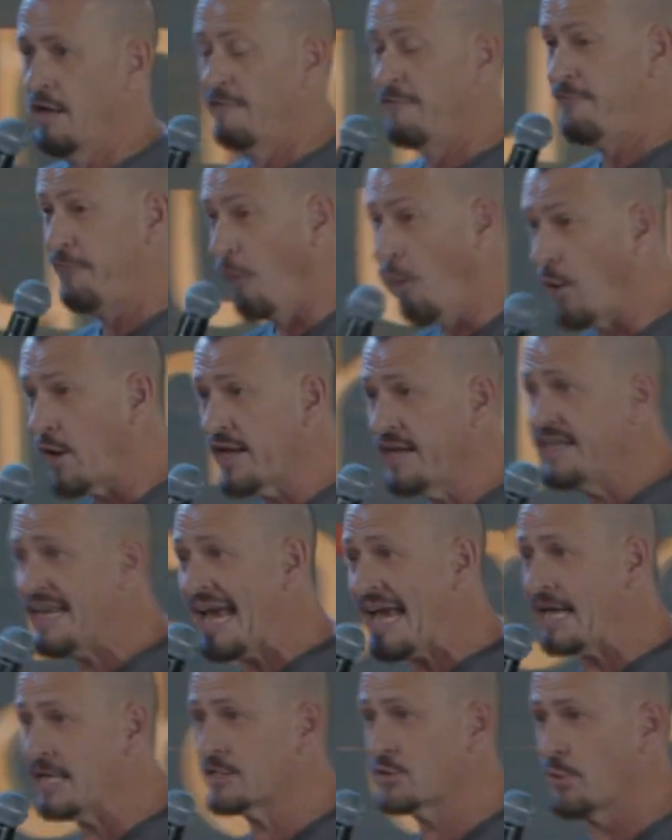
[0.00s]
40
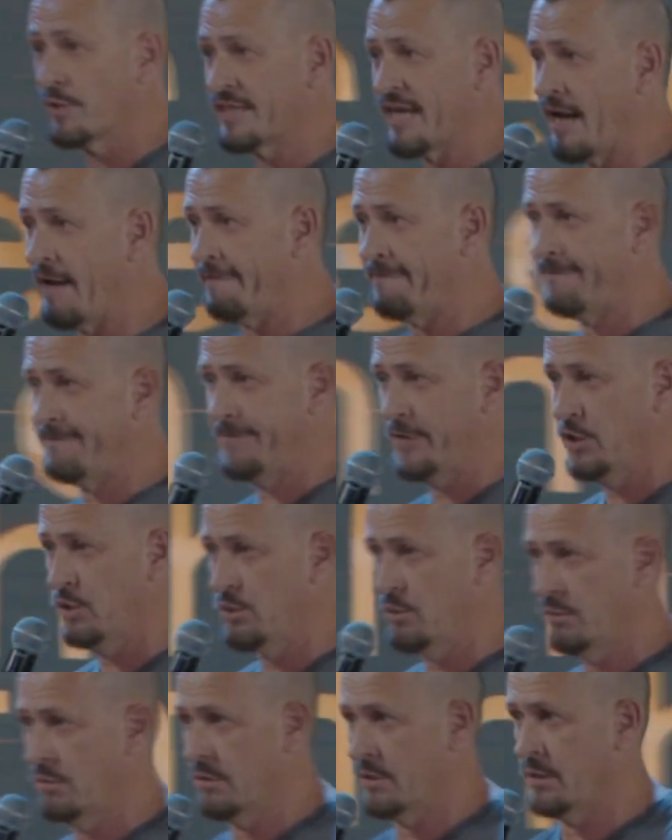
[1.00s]
days without
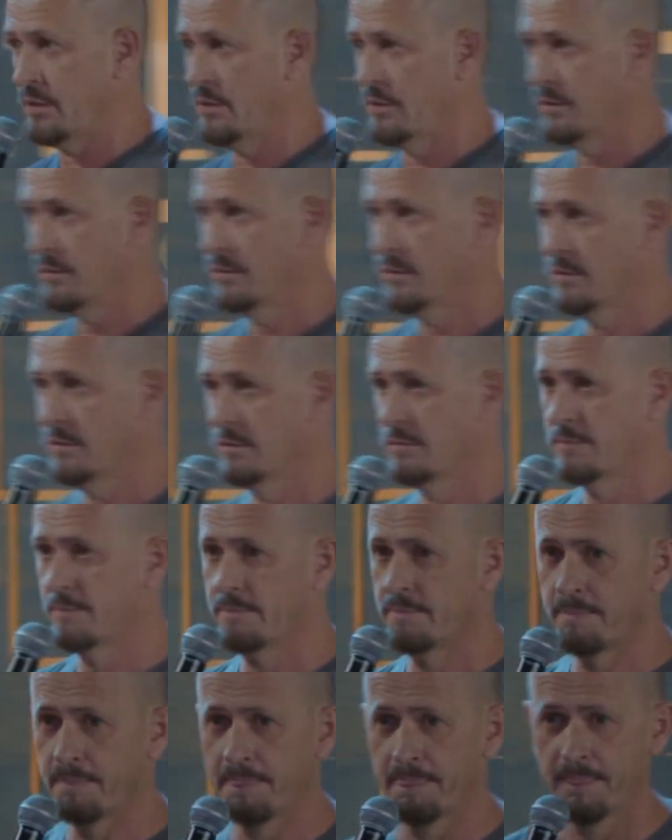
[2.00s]
food.
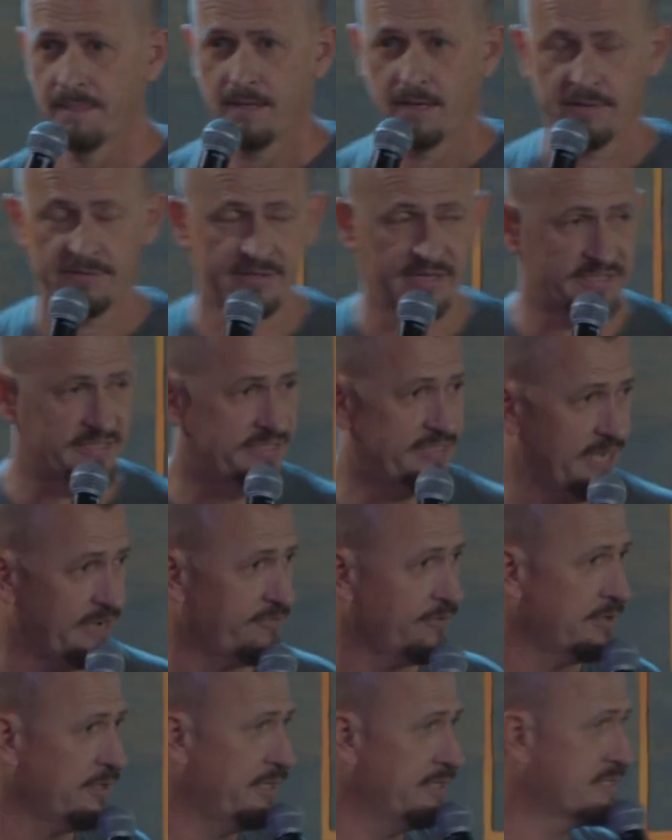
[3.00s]
The
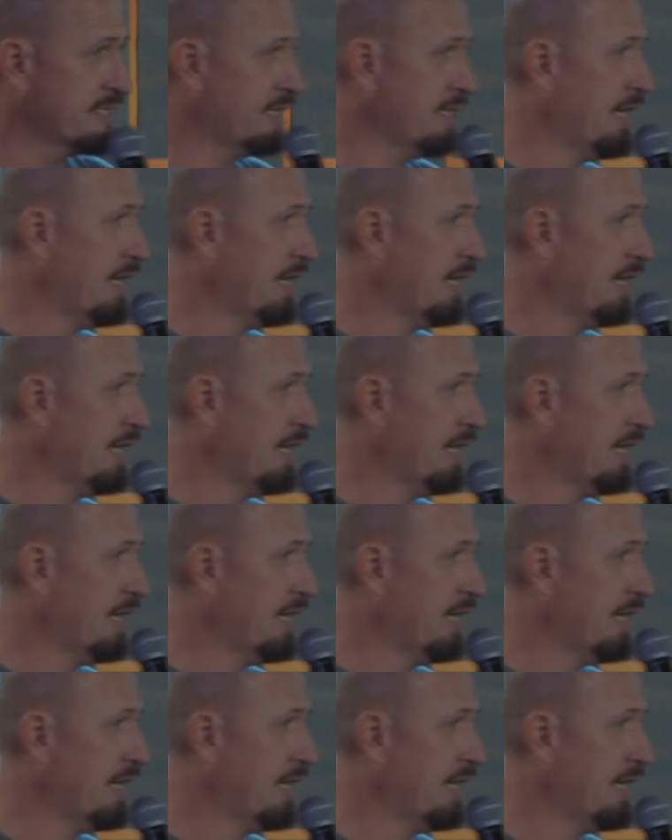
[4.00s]
devil is a